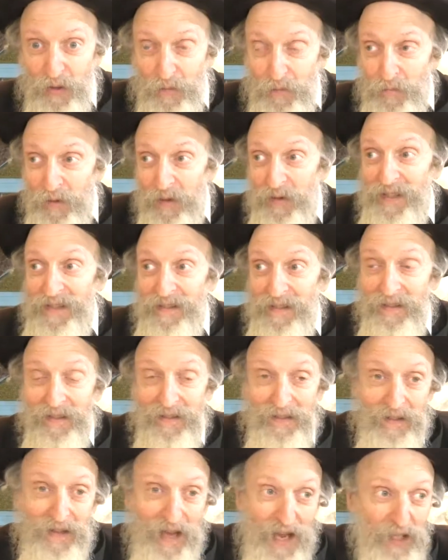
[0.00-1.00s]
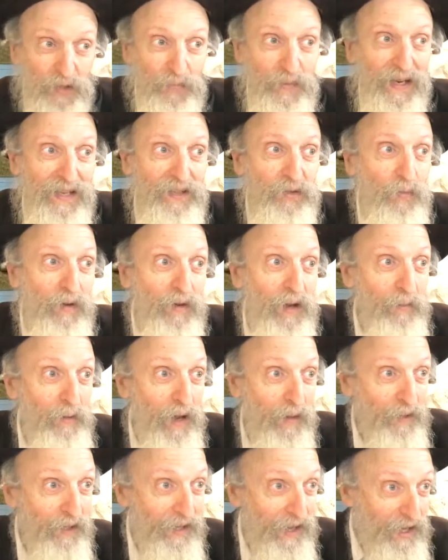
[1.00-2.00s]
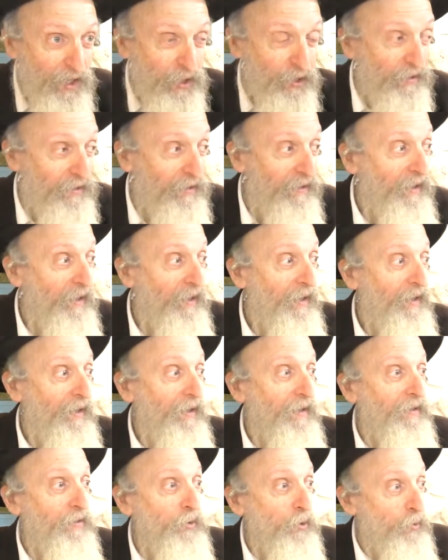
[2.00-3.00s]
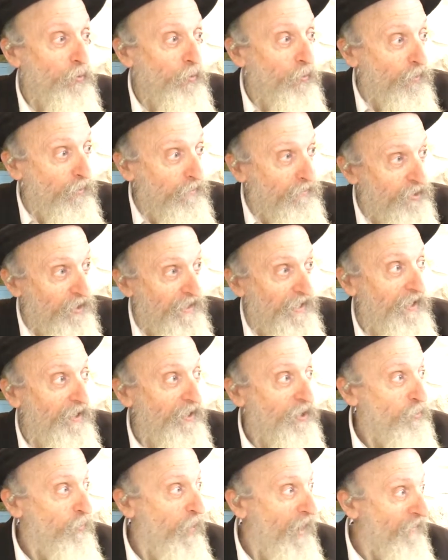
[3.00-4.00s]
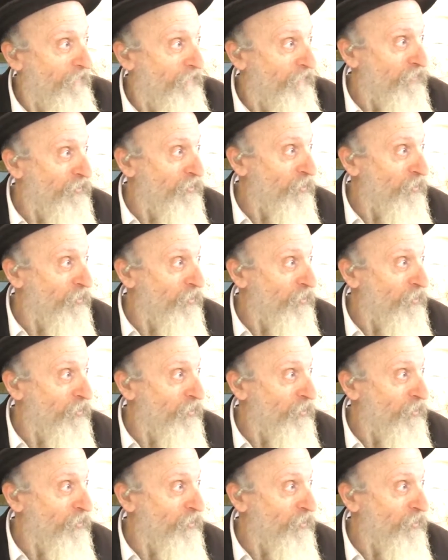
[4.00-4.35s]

The husband has an obligation to heal his wife.